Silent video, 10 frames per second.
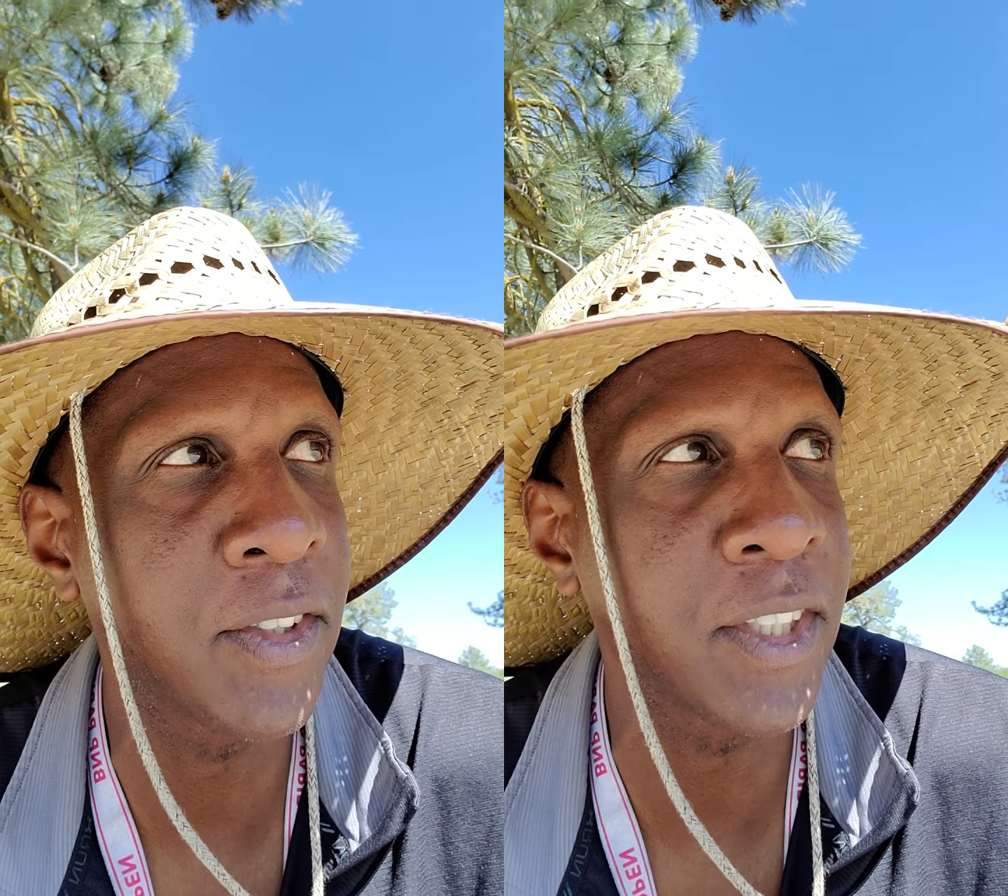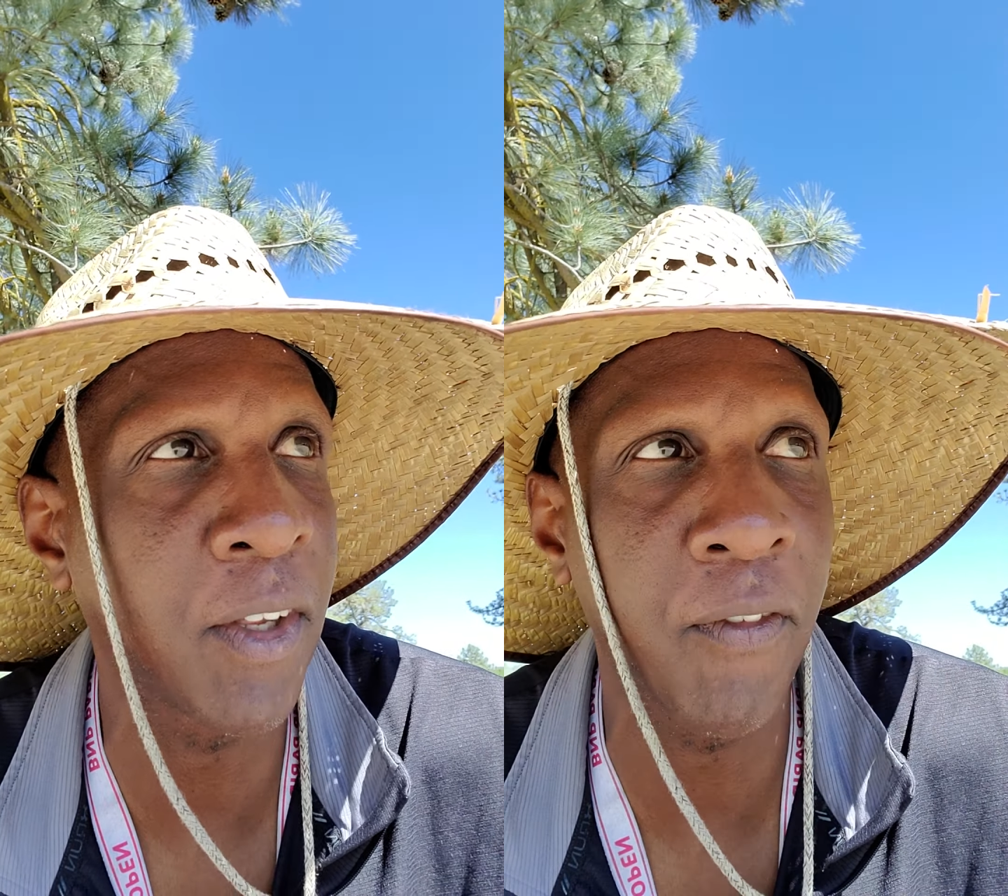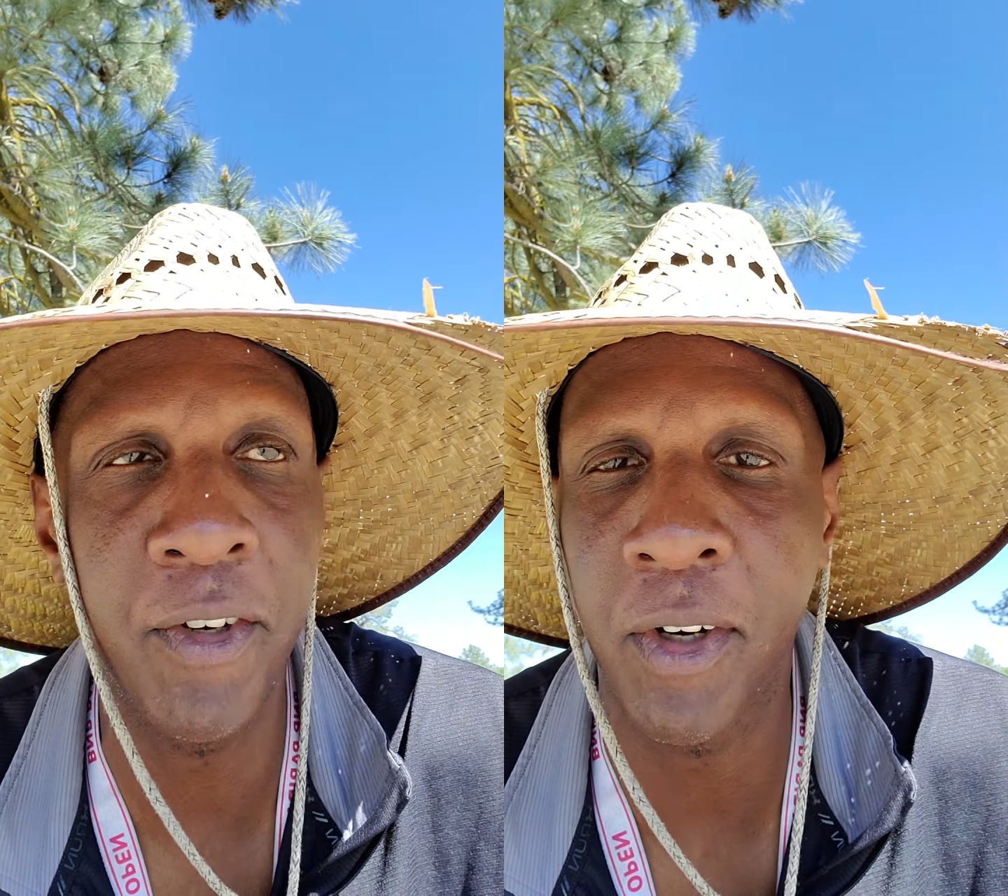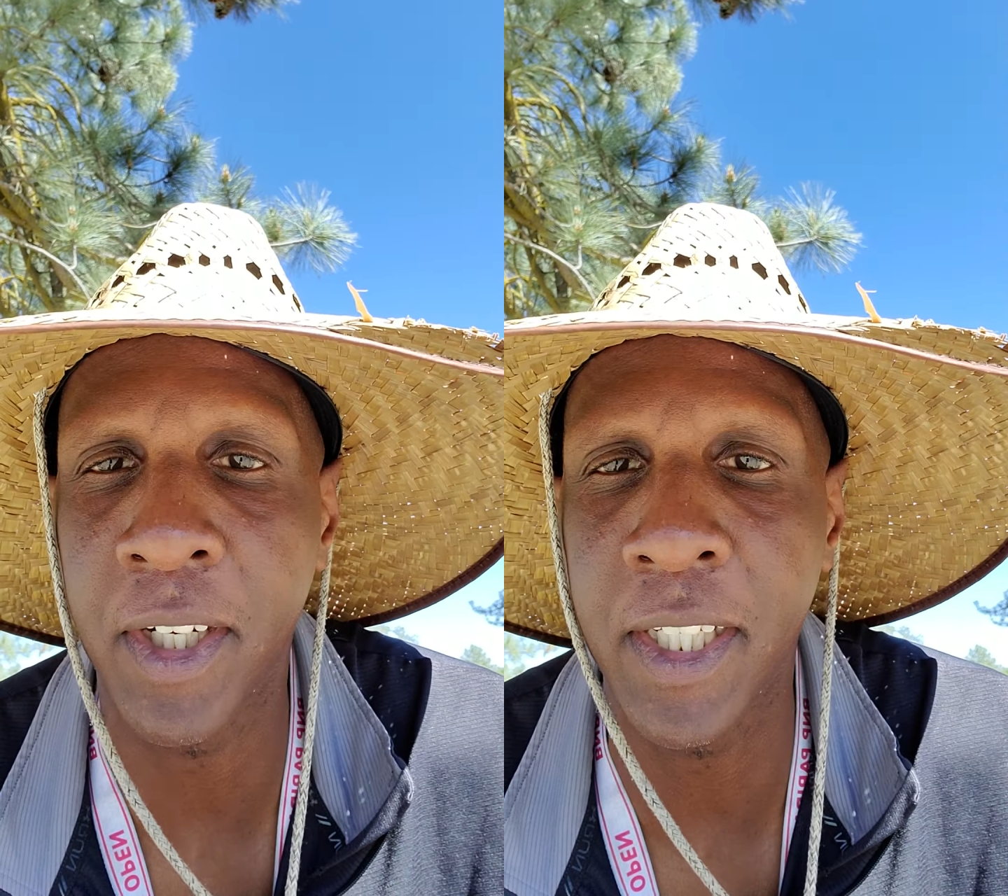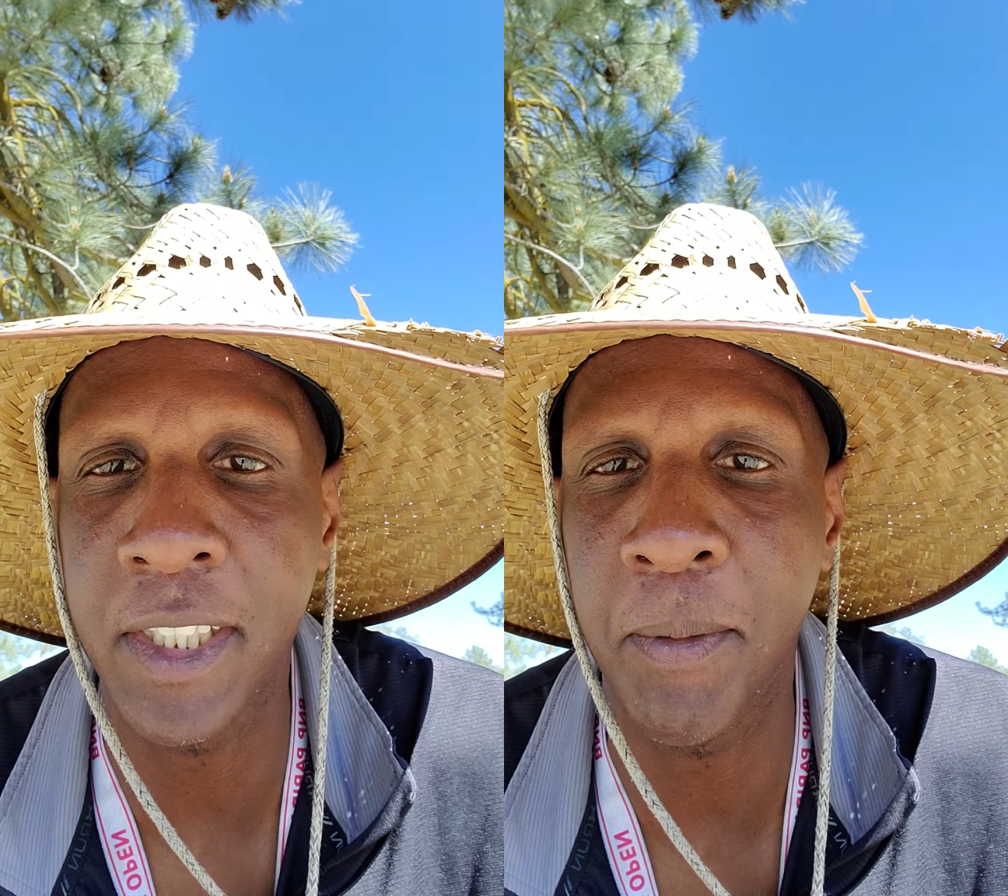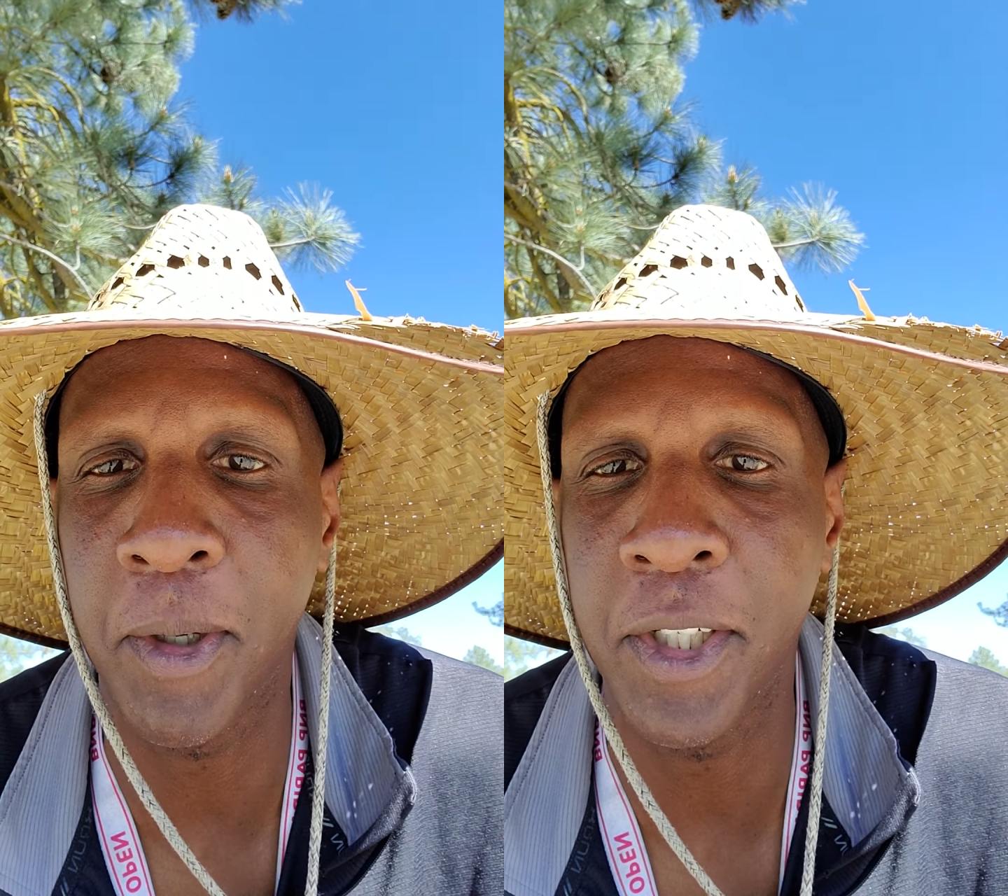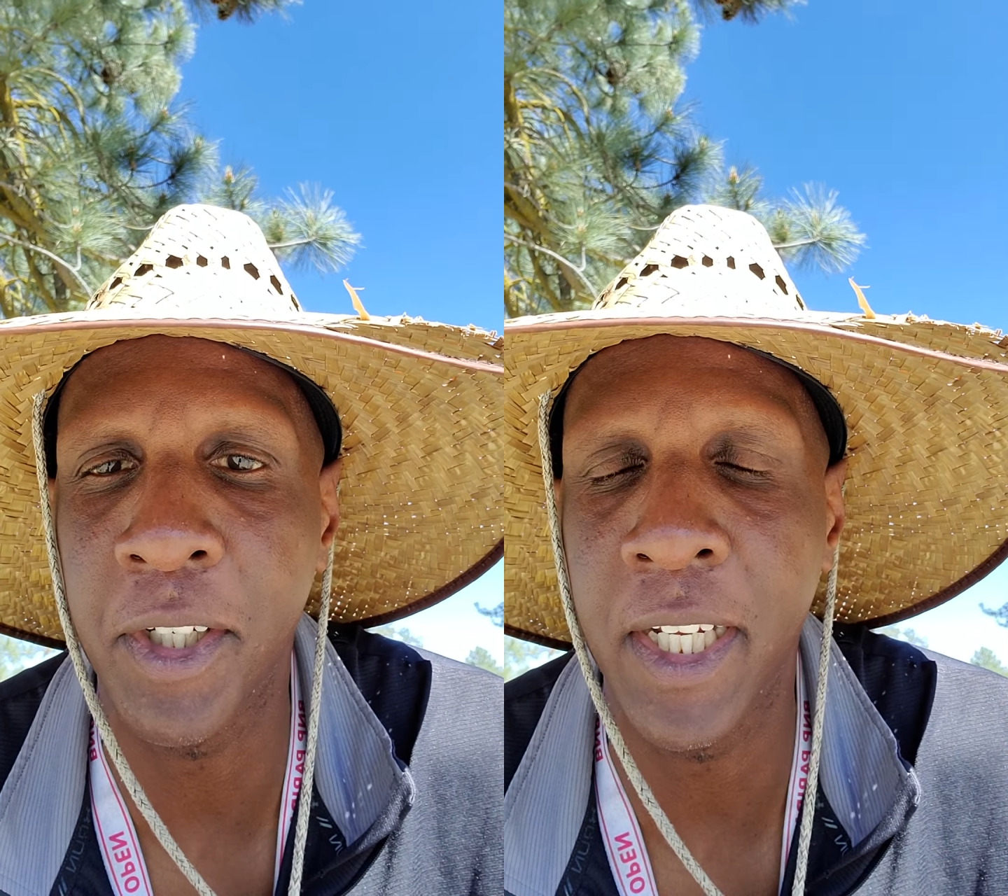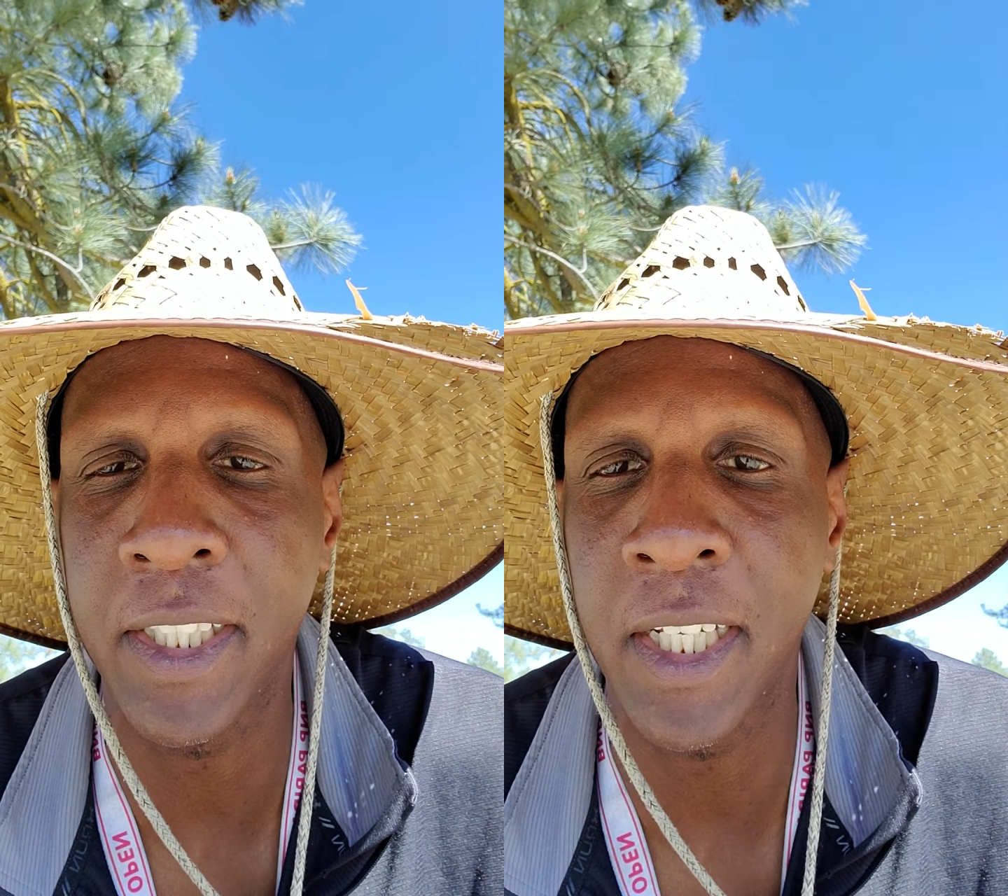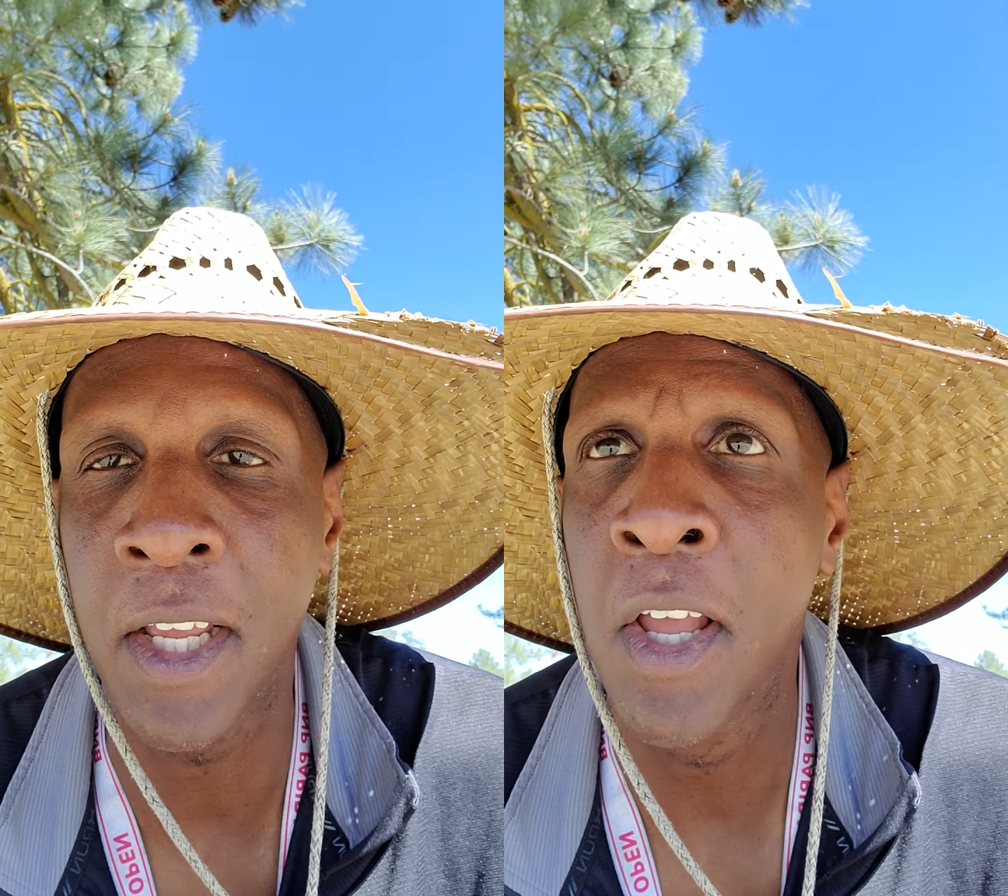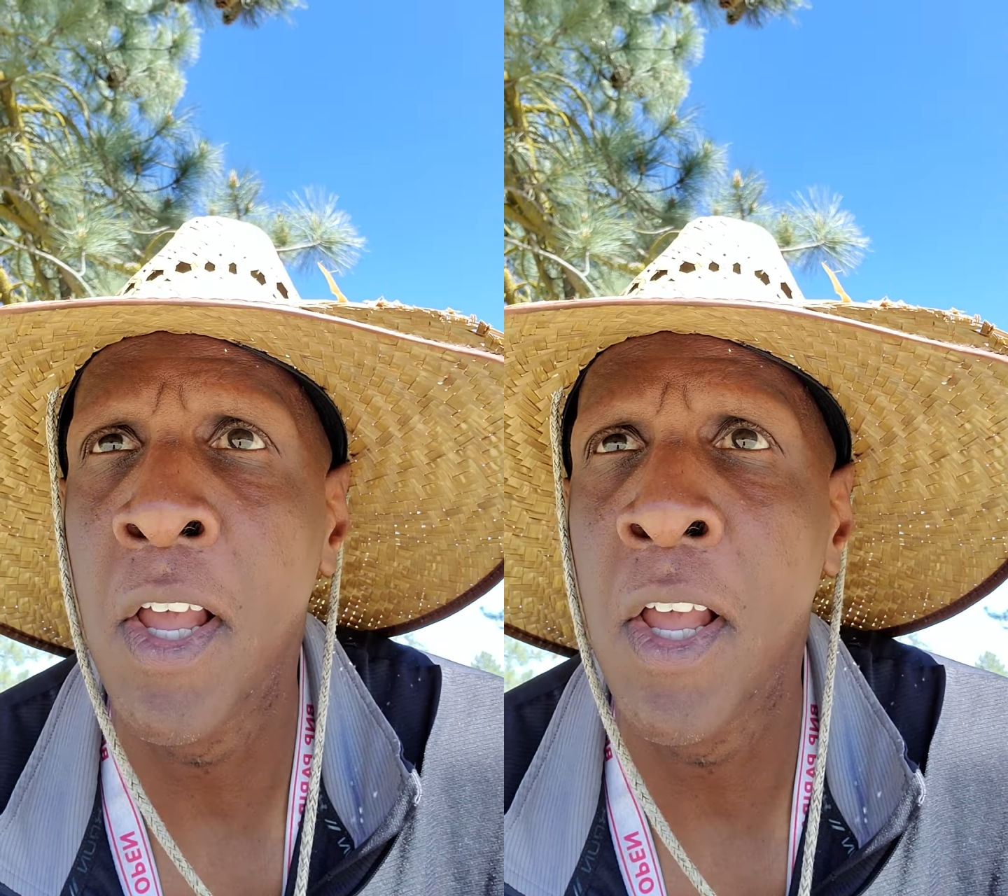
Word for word: So if you're a customer, you can't say,